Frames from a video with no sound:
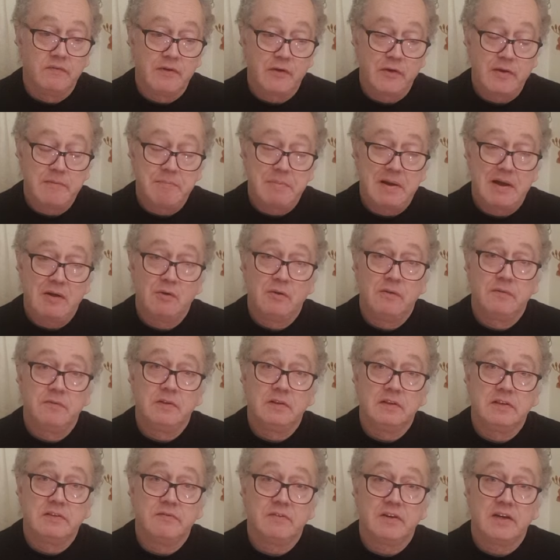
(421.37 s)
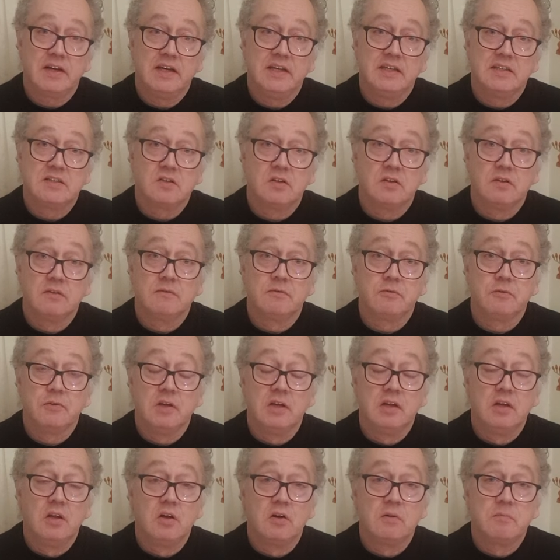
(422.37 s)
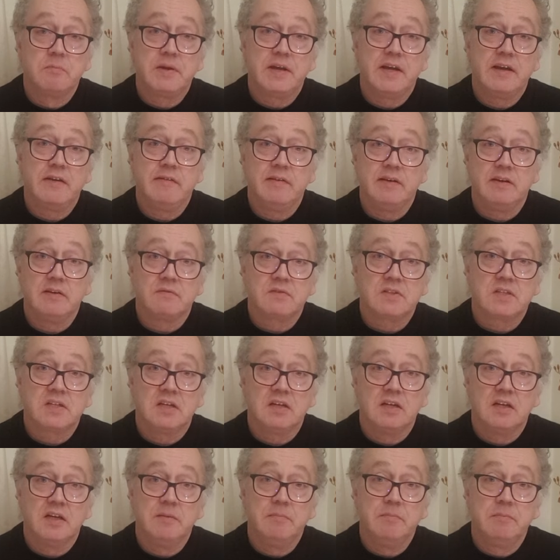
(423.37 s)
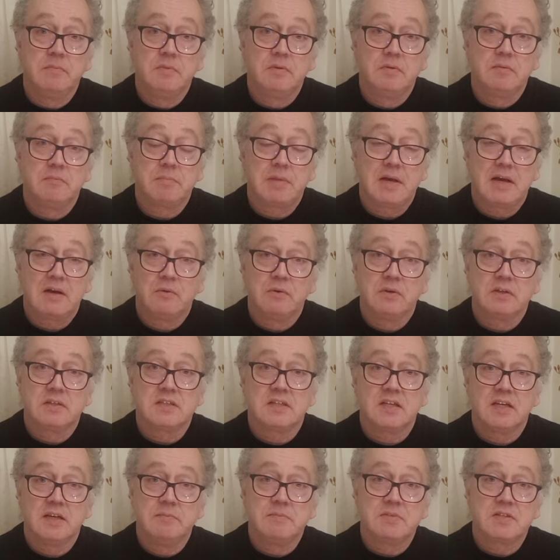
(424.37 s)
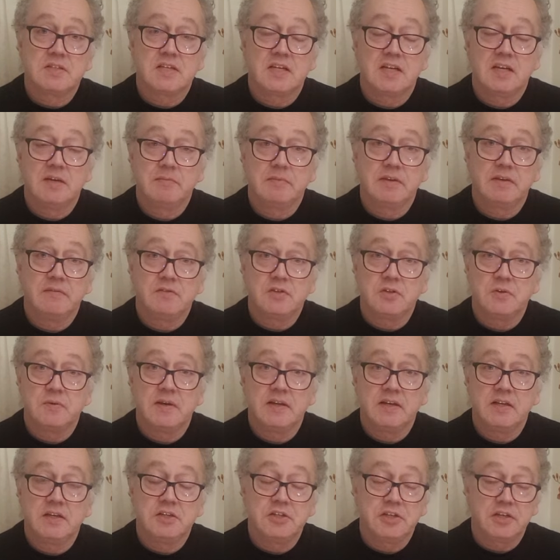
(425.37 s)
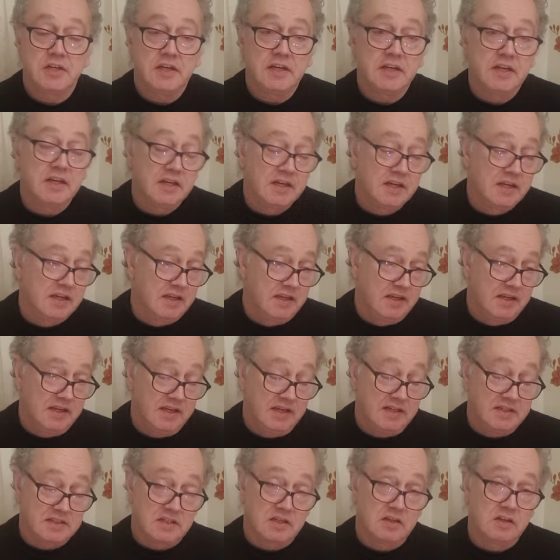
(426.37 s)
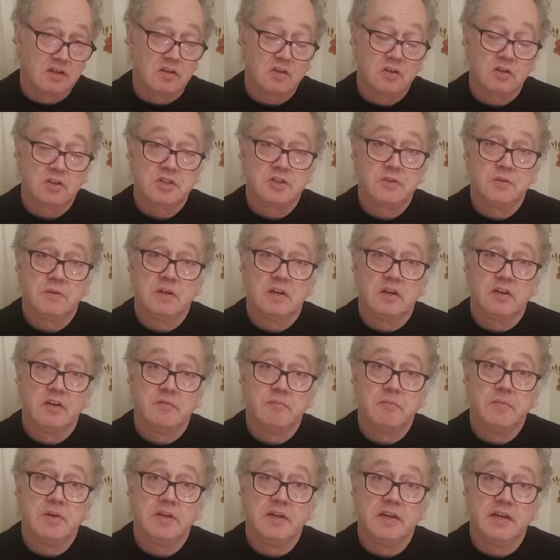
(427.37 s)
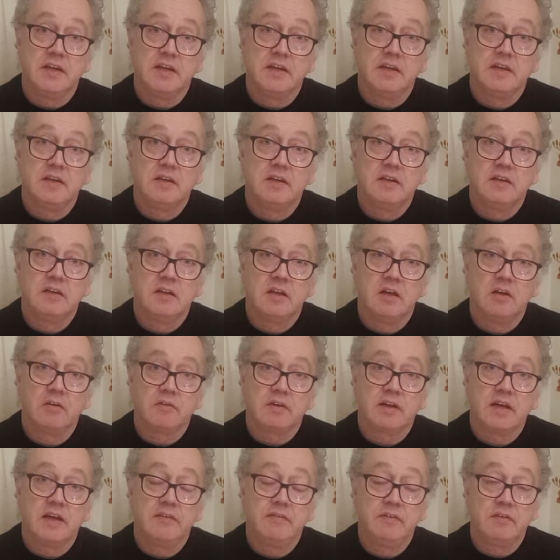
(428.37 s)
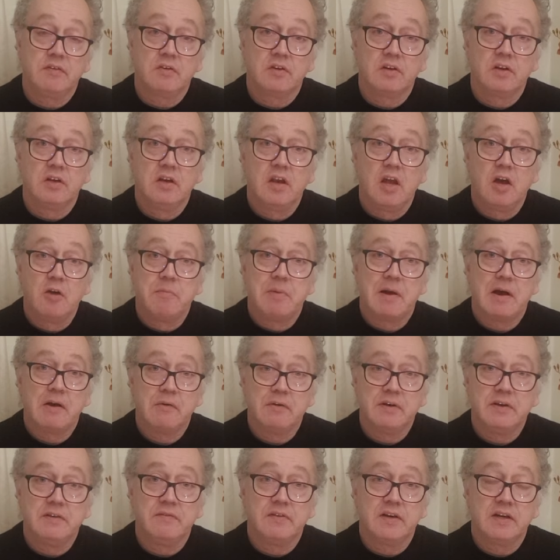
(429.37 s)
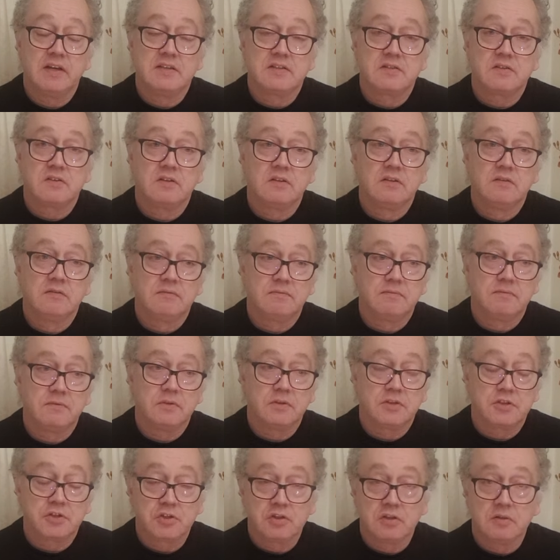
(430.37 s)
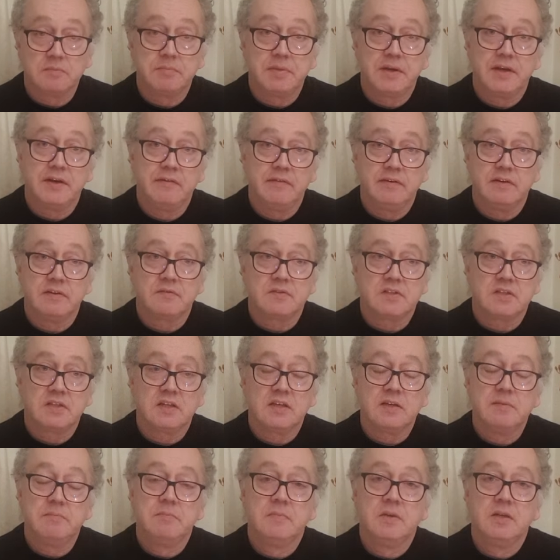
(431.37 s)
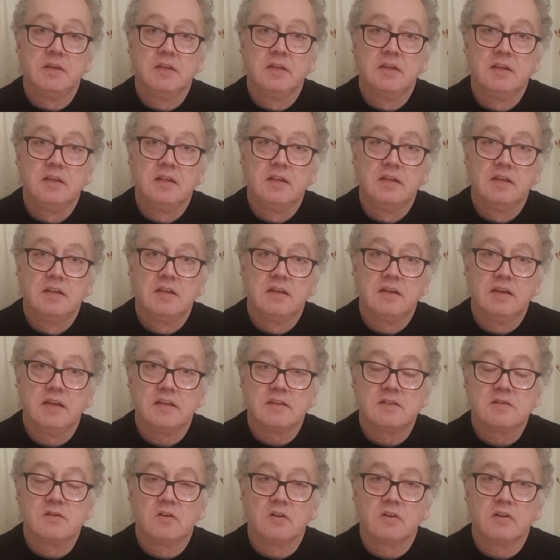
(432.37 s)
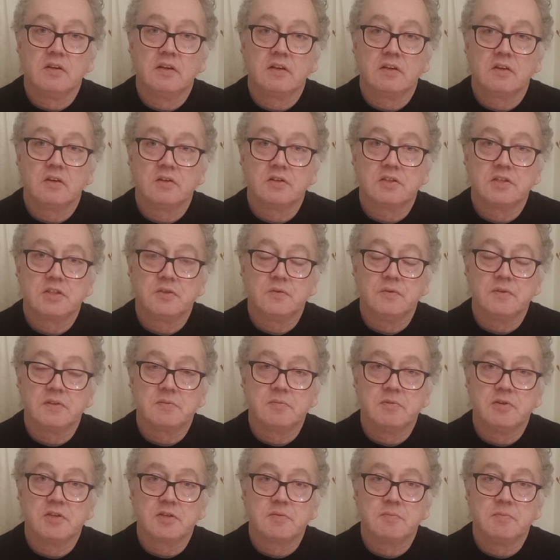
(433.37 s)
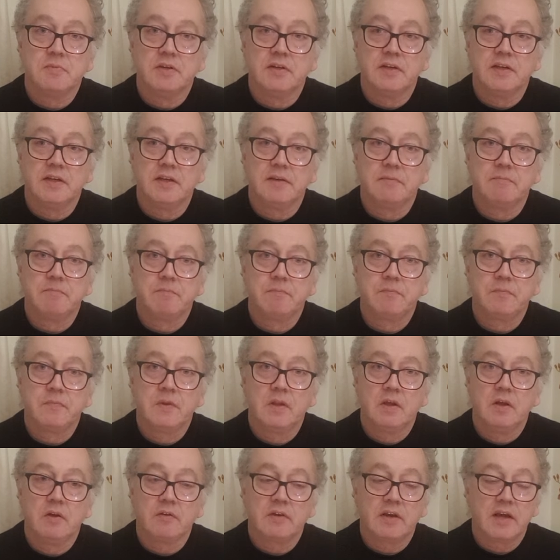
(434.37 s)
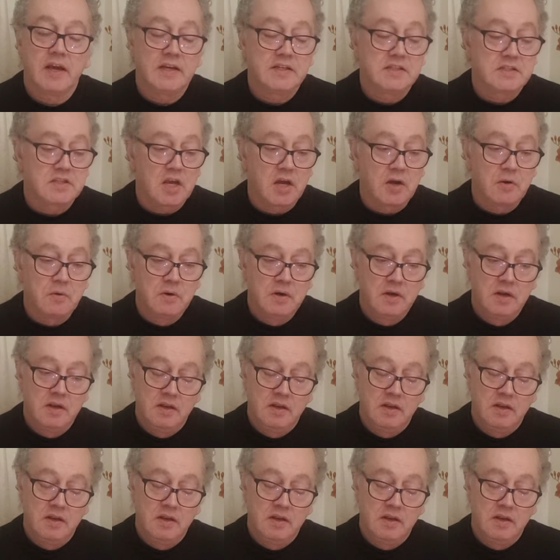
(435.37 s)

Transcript: very powerful device on for a long period of time, power times time gives you energy, it's going to cost you a lot of money. Okay, if you've got a low power device on for a short period of time, it's not going to cost you as much money. Okay, so